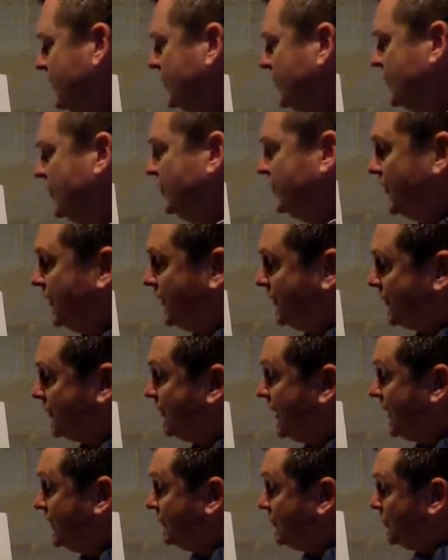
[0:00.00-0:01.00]
So for this
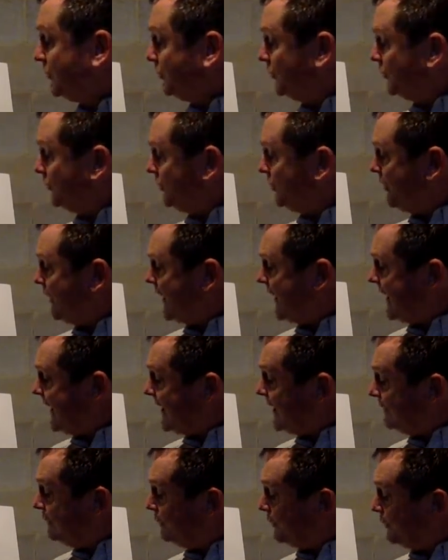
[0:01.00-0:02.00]
schedule,
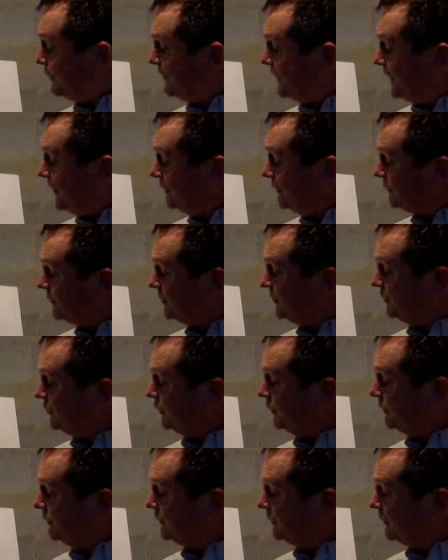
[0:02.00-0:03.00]
that preemption
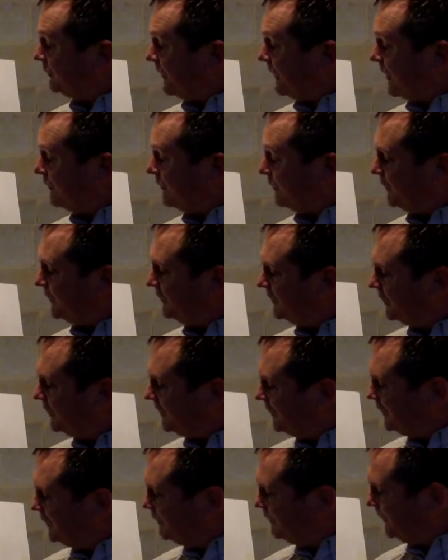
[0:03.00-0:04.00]
wouldn't
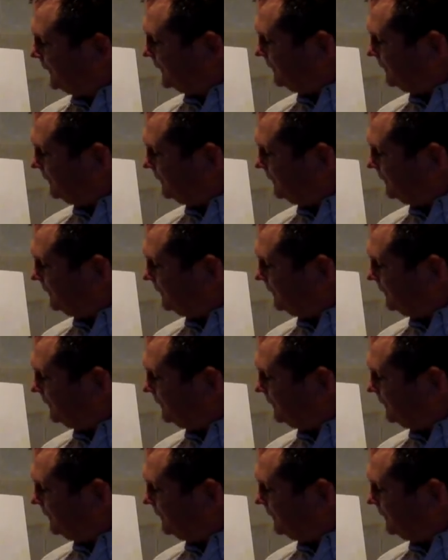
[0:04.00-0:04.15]
happen.